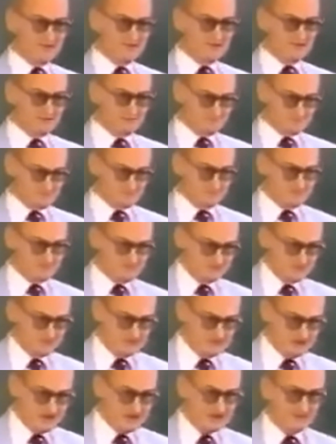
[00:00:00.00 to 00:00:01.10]
their
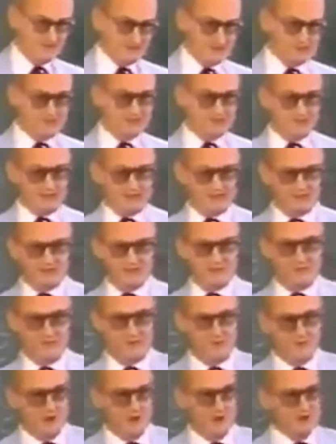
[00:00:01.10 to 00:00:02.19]
right because they had
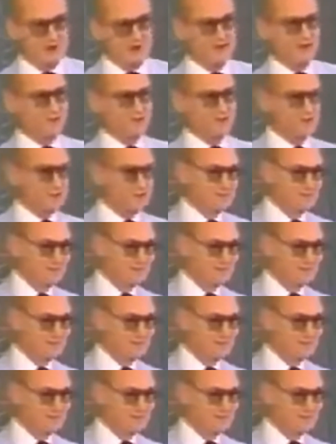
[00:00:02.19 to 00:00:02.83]
more money.